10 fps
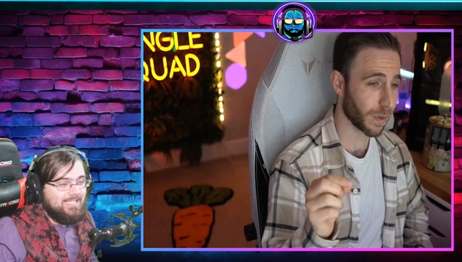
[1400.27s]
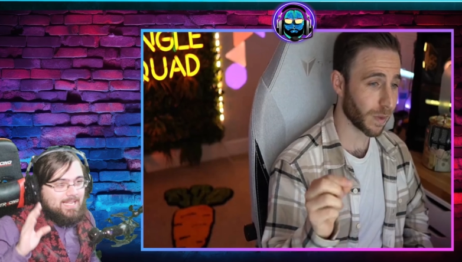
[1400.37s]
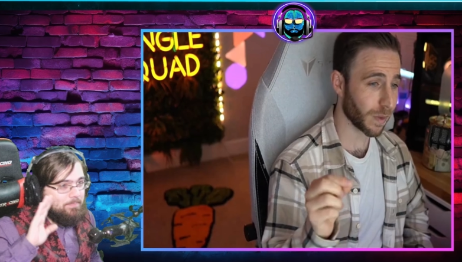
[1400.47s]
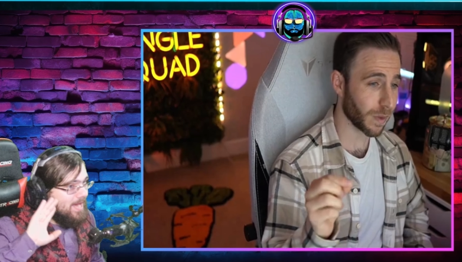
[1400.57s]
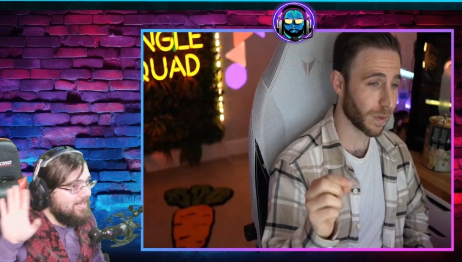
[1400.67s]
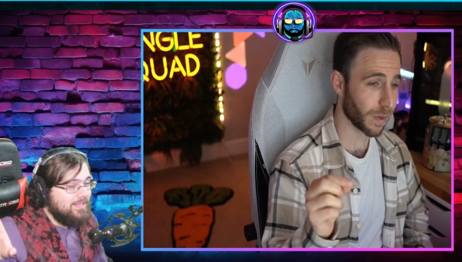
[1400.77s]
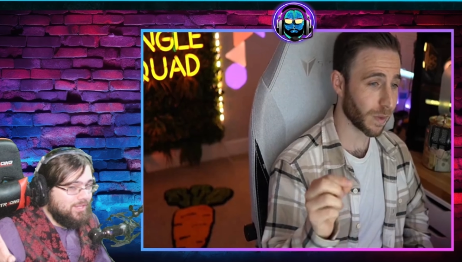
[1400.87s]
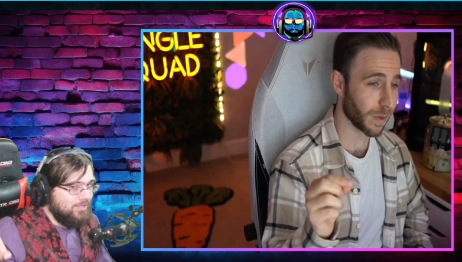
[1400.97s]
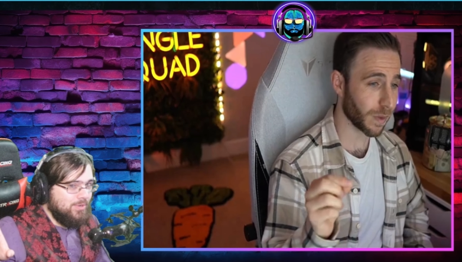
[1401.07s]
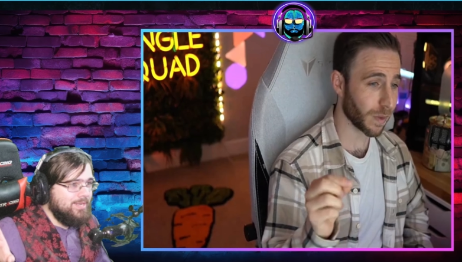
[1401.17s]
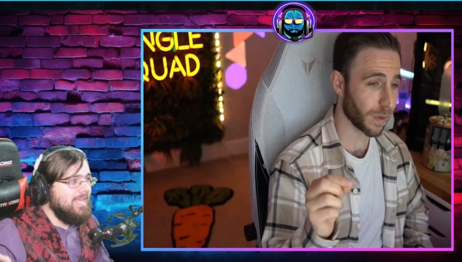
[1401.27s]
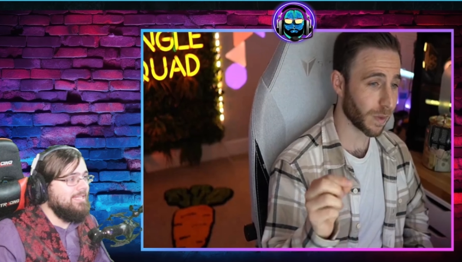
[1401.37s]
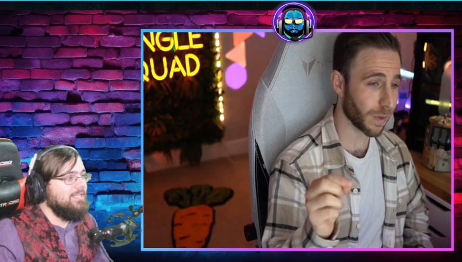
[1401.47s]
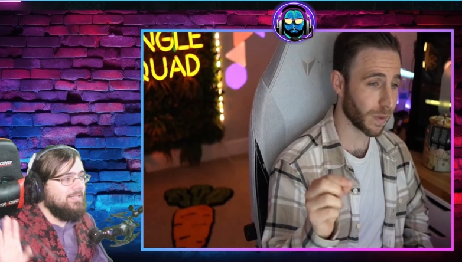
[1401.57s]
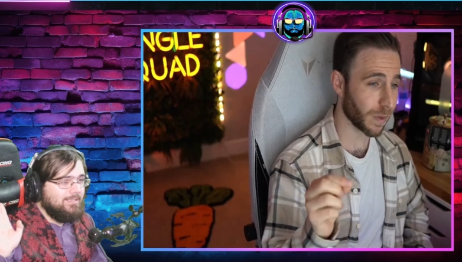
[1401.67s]
Speaker 1: Because apparently they're doing
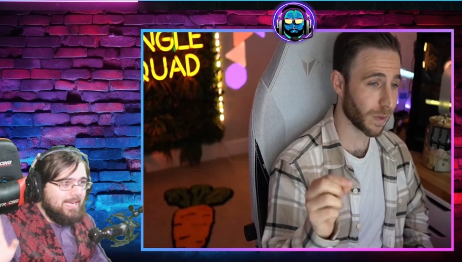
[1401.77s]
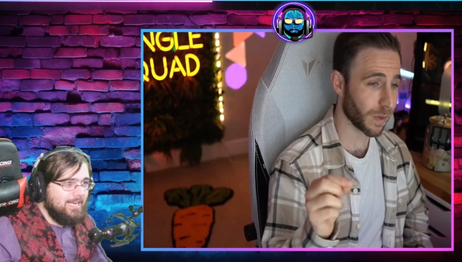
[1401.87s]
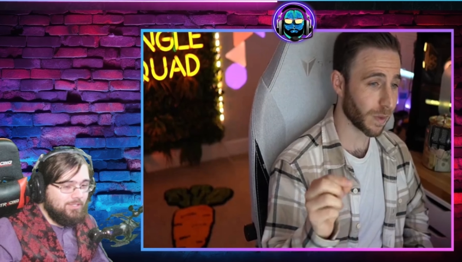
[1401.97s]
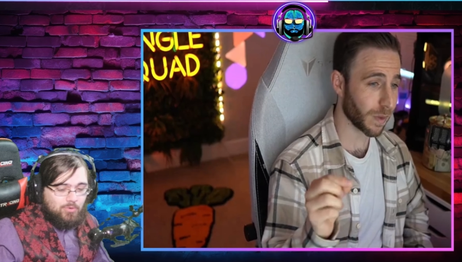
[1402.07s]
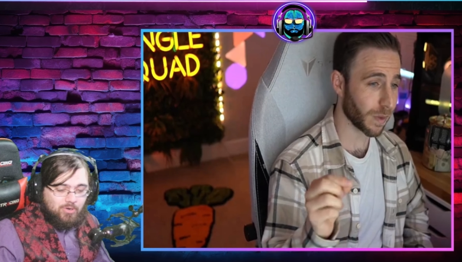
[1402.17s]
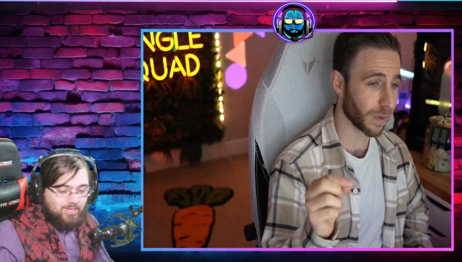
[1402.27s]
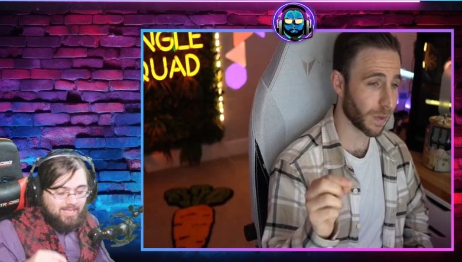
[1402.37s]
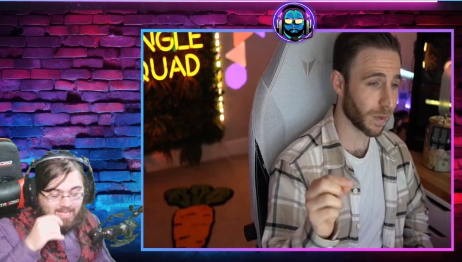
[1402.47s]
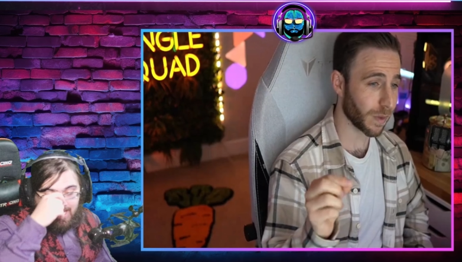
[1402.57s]
that to their landlord.